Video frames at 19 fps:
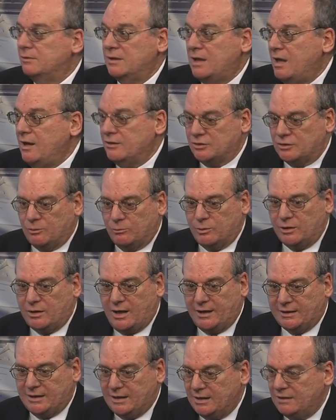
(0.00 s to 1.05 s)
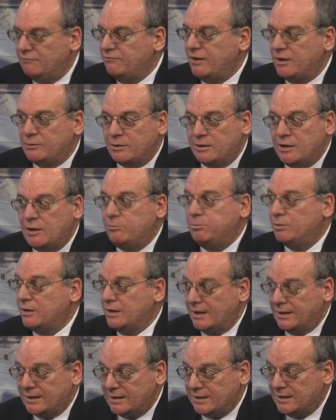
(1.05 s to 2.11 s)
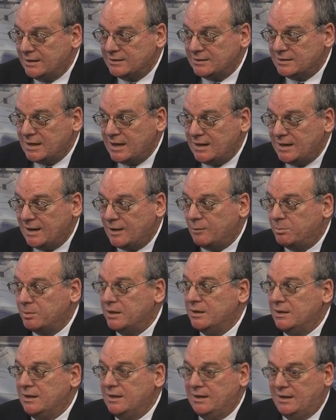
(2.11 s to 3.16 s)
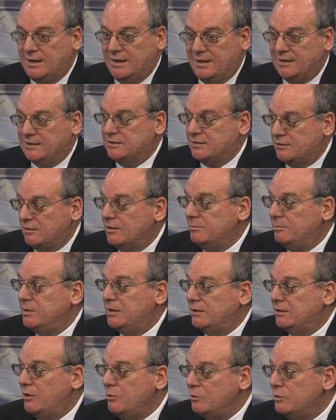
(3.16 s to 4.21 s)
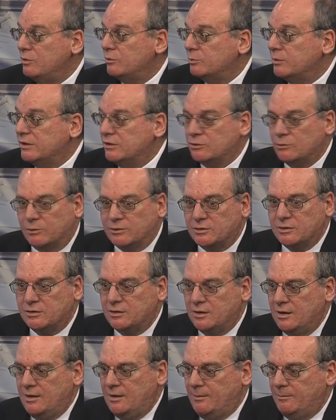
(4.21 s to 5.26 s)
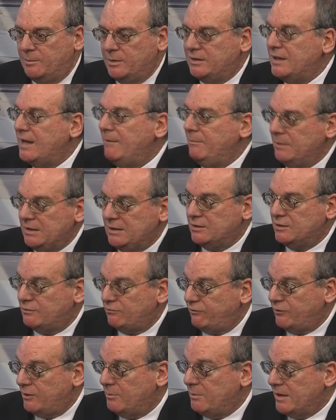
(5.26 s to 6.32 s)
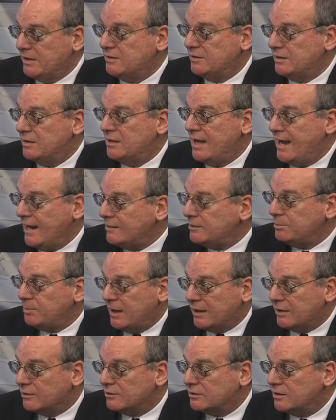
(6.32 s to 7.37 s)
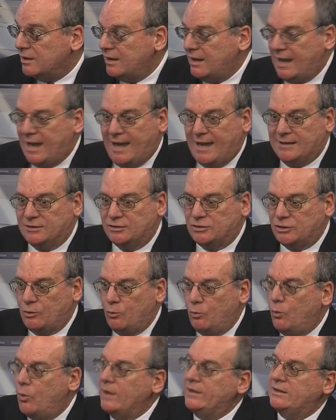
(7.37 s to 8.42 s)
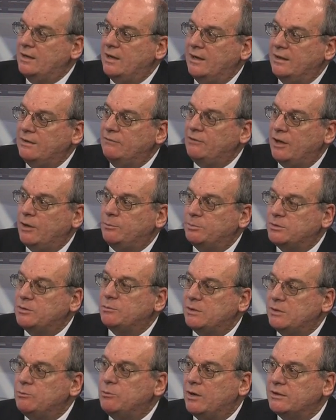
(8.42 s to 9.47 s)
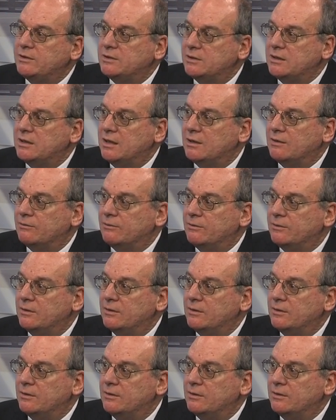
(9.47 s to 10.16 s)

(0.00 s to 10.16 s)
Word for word: Yeah, so we're not getting federal help, we're not going to get state help. It's going to be local resources, but that means from us, the taxpayers. And so what kind of help do we want to give?